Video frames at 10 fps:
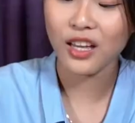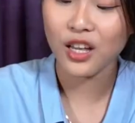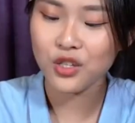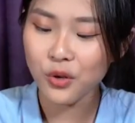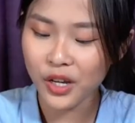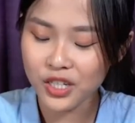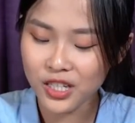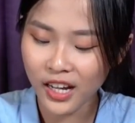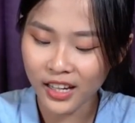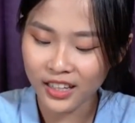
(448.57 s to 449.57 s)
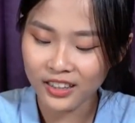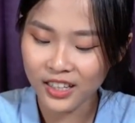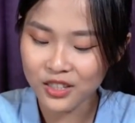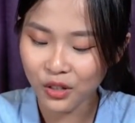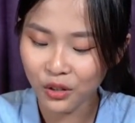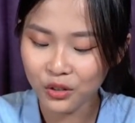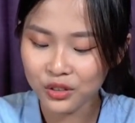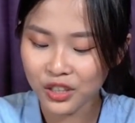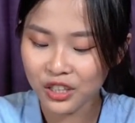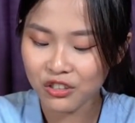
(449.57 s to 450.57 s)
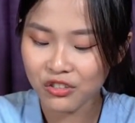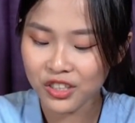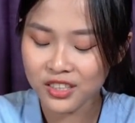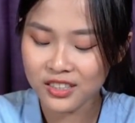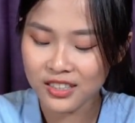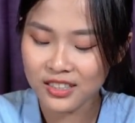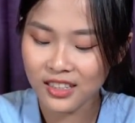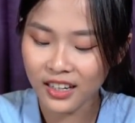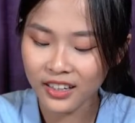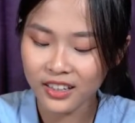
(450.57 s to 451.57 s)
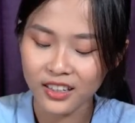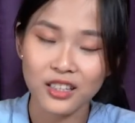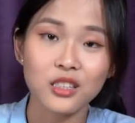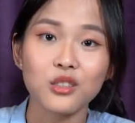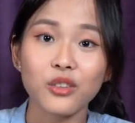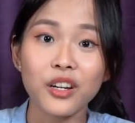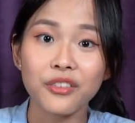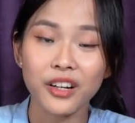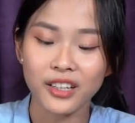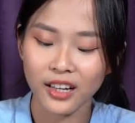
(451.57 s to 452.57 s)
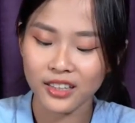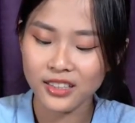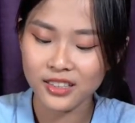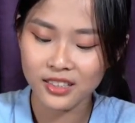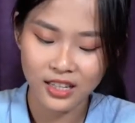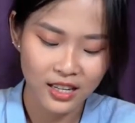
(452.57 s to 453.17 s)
So actually I can taste all the ingredients inside and it's very nice.